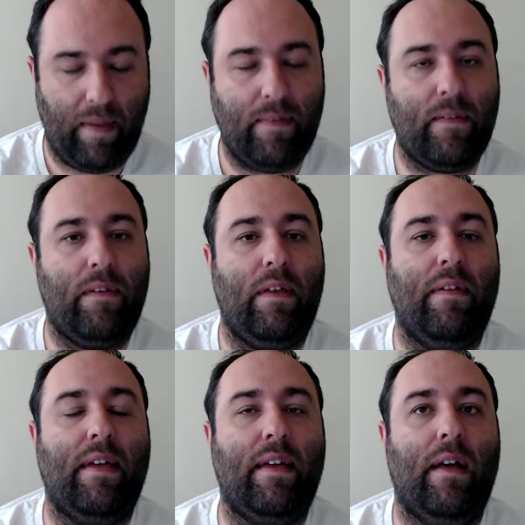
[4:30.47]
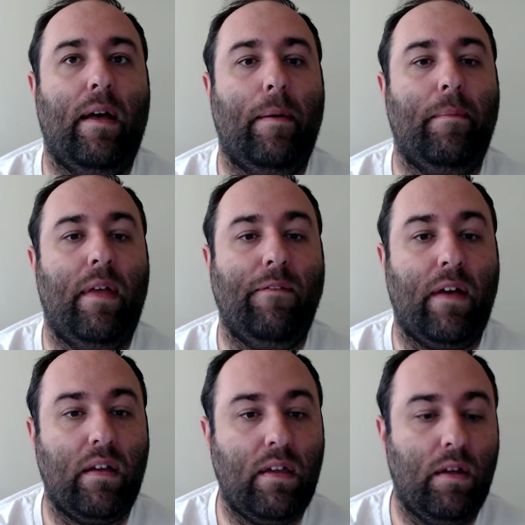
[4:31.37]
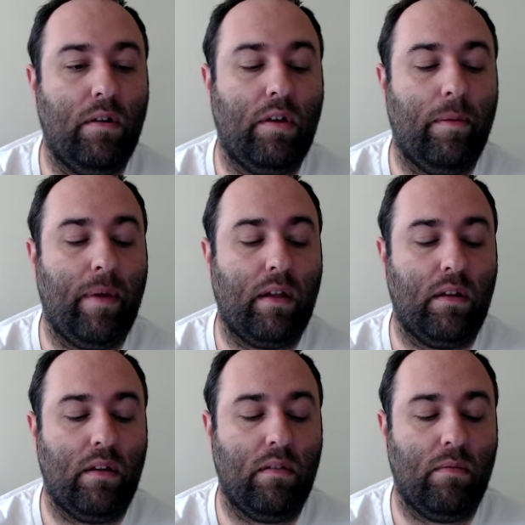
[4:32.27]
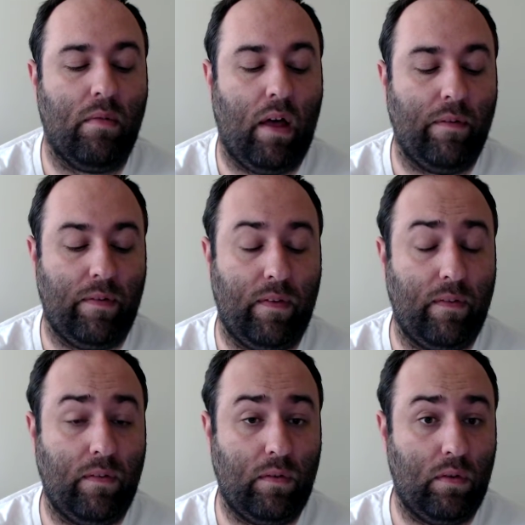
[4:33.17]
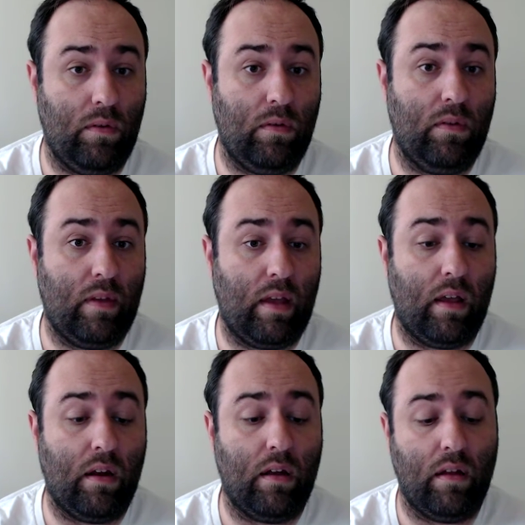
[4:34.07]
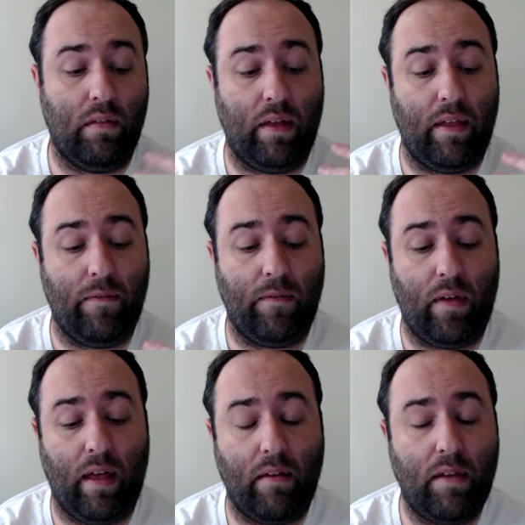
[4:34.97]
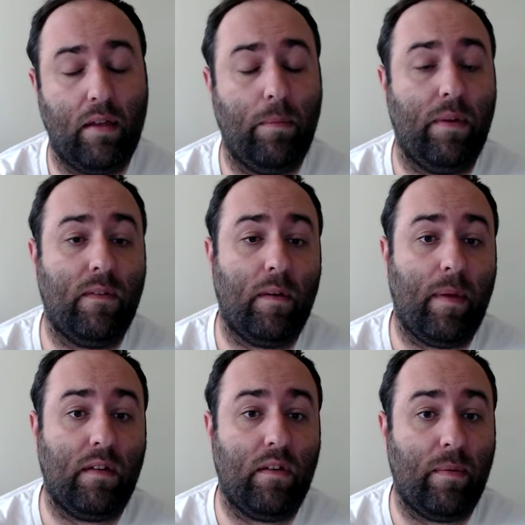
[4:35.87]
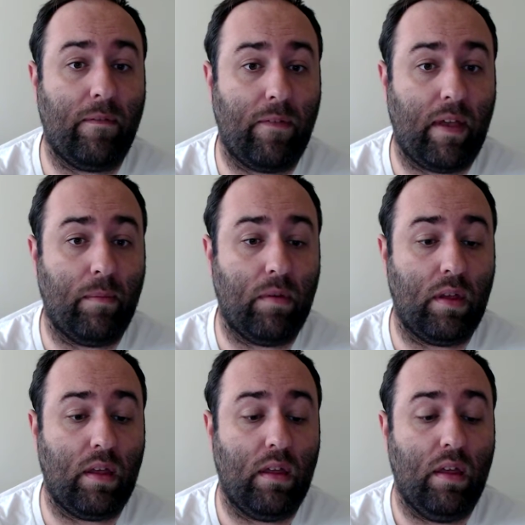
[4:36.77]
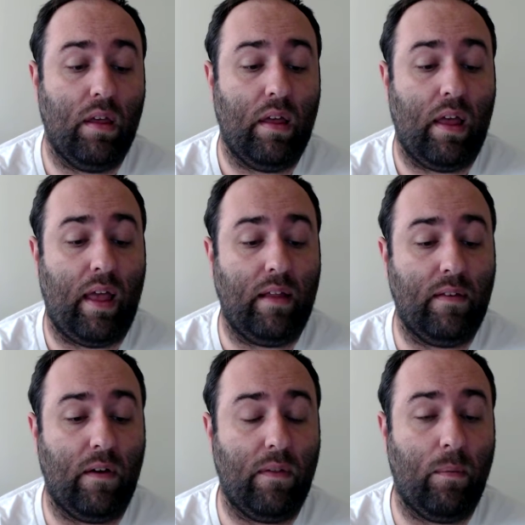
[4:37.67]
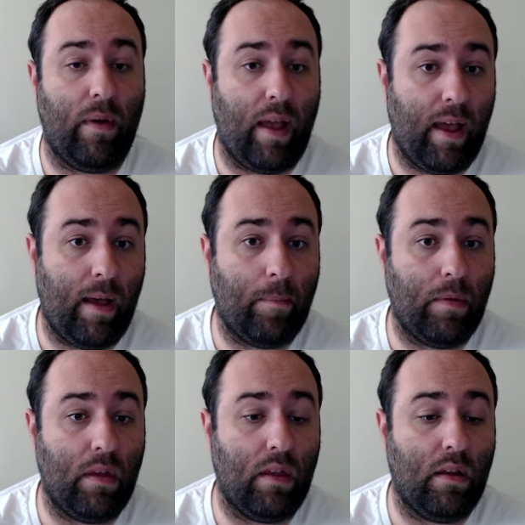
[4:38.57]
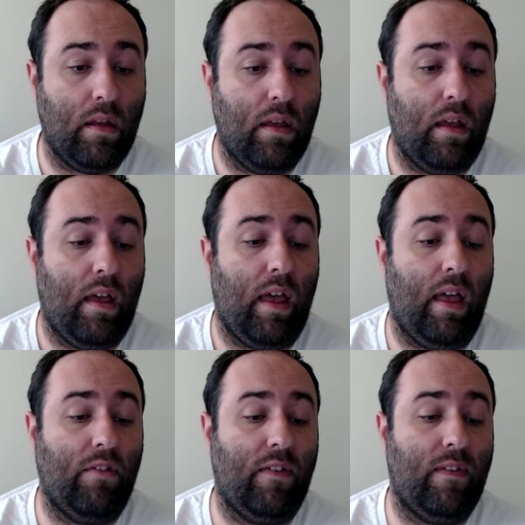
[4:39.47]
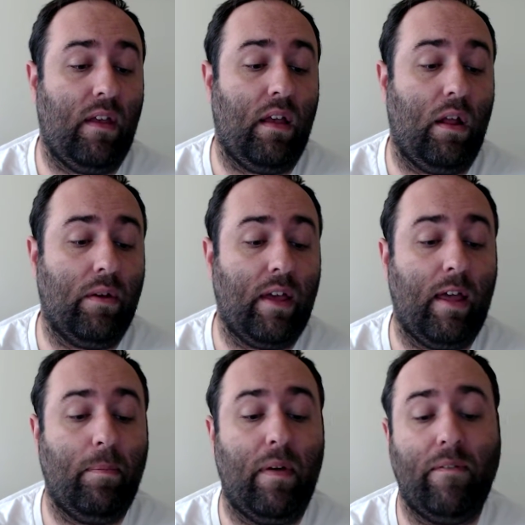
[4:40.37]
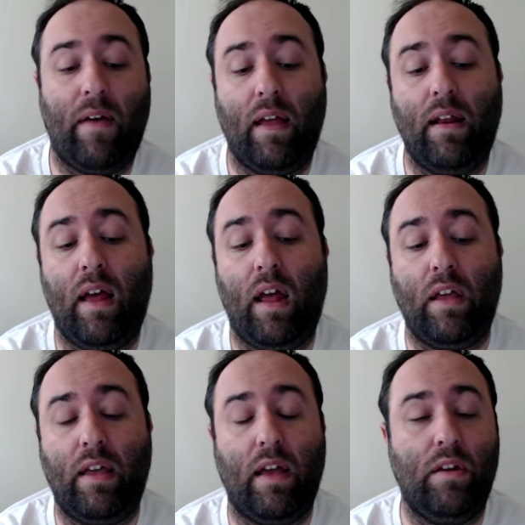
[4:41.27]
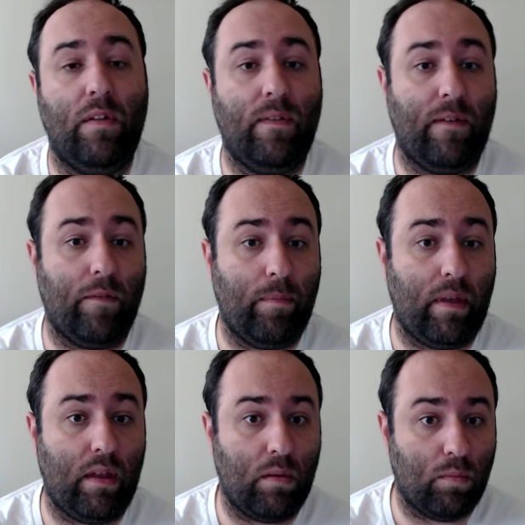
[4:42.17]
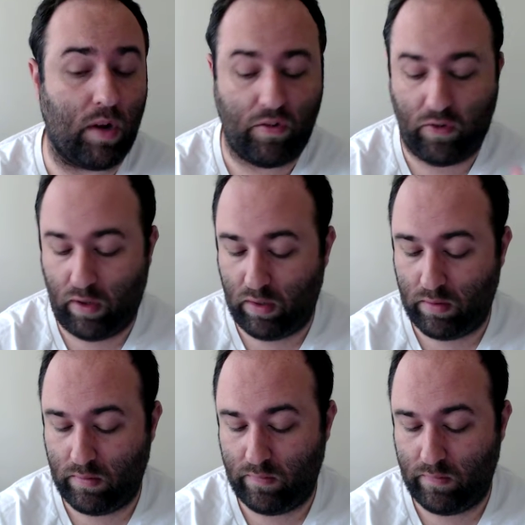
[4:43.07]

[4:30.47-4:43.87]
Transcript: Basically, like, um, if I'm killed, go back. Oliver says this to Tiana, like, if I'm killed, please go back to my family and tell them what happened. And she said, okay, but if I die, you gotta do the same for me in Russia.